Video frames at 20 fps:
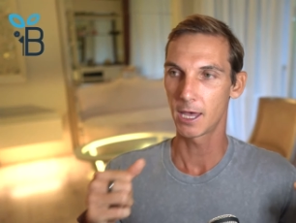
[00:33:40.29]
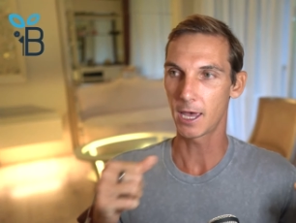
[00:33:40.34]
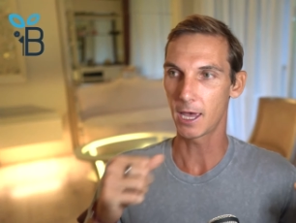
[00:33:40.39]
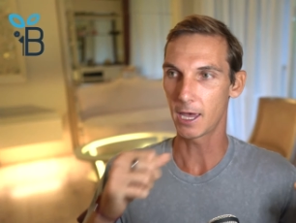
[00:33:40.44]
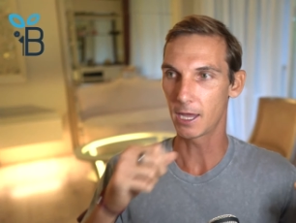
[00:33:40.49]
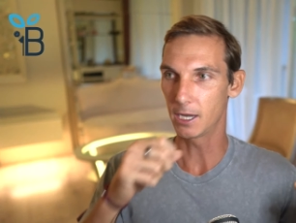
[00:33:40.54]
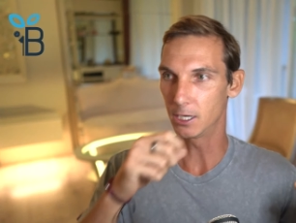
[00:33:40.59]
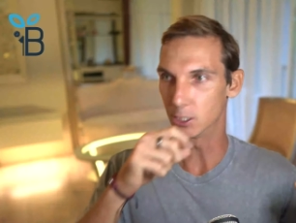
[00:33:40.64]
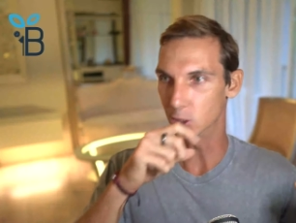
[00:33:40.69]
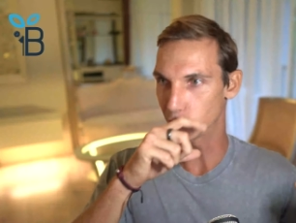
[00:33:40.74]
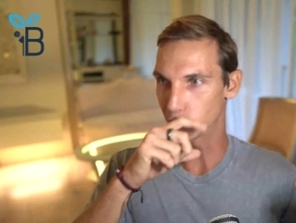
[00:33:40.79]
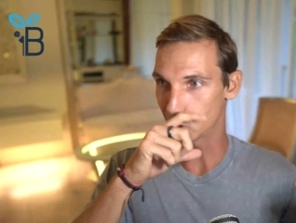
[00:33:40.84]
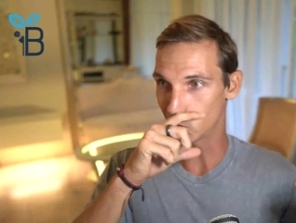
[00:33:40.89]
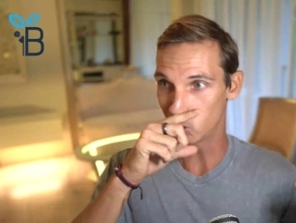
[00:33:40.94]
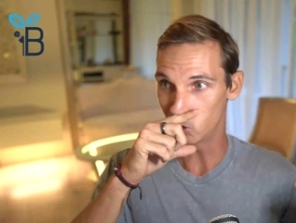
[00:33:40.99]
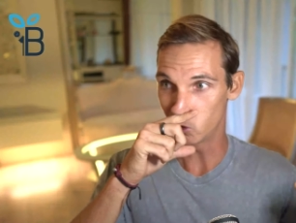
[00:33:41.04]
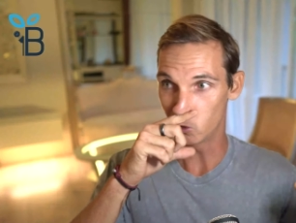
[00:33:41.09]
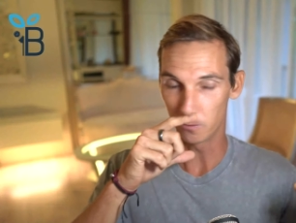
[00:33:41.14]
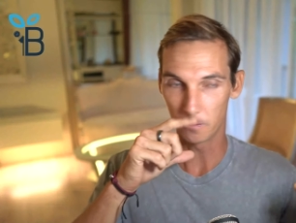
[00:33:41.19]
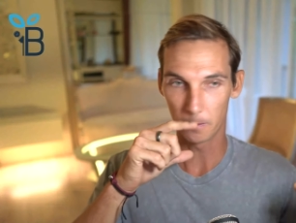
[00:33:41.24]
And
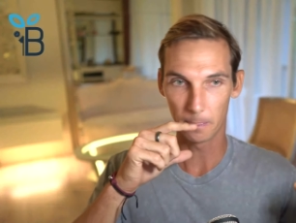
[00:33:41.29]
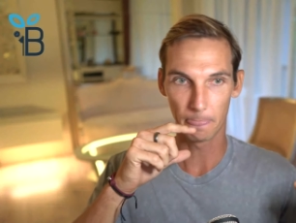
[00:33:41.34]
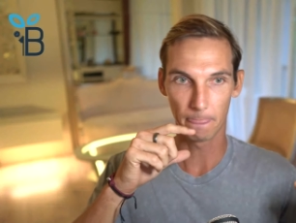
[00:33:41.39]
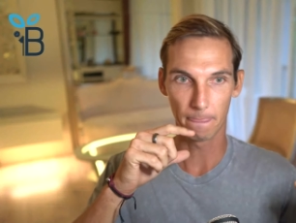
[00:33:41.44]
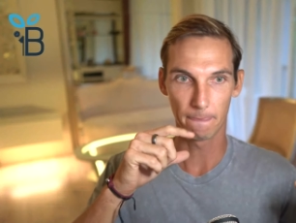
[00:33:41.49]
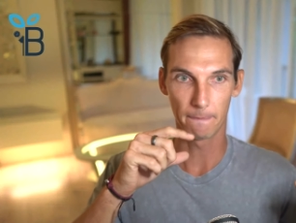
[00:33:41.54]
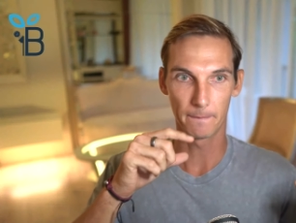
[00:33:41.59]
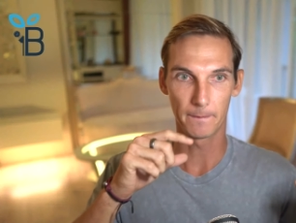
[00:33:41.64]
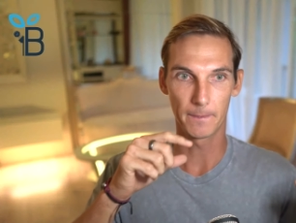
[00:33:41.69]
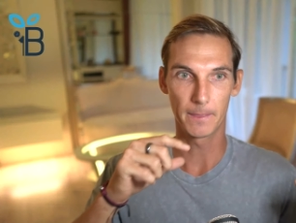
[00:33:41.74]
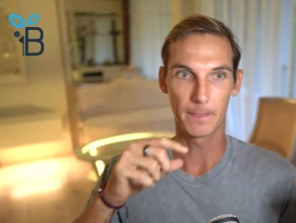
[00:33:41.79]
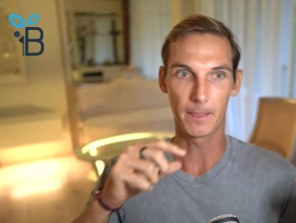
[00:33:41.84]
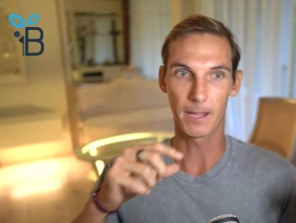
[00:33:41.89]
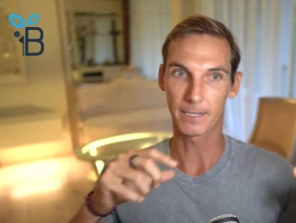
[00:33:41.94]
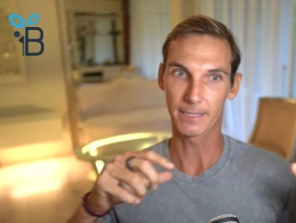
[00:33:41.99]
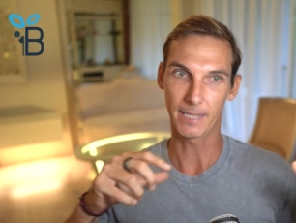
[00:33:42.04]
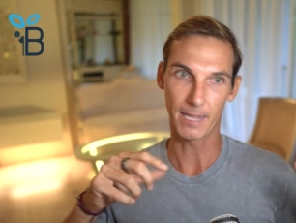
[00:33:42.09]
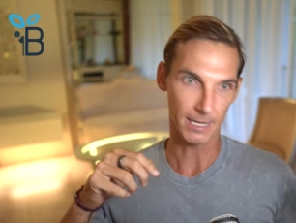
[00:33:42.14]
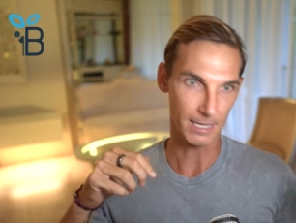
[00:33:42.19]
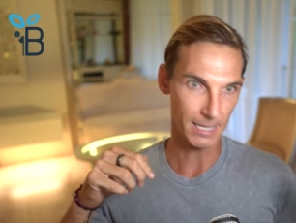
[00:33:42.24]
so like they're